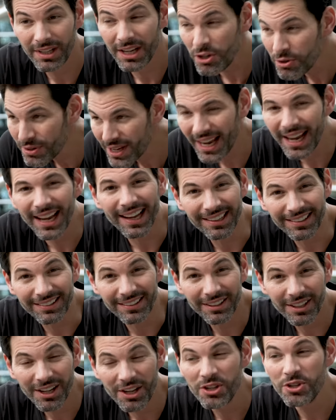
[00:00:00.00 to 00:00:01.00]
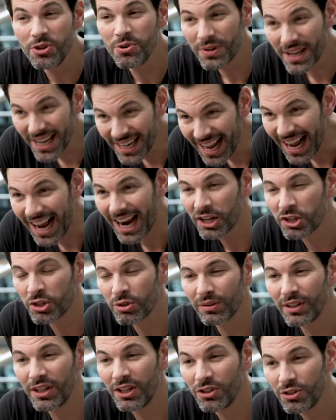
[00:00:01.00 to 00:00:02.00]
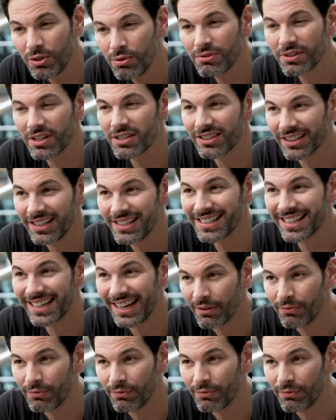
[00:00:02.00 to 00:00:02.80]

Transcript: And you can. You can actually use this lens at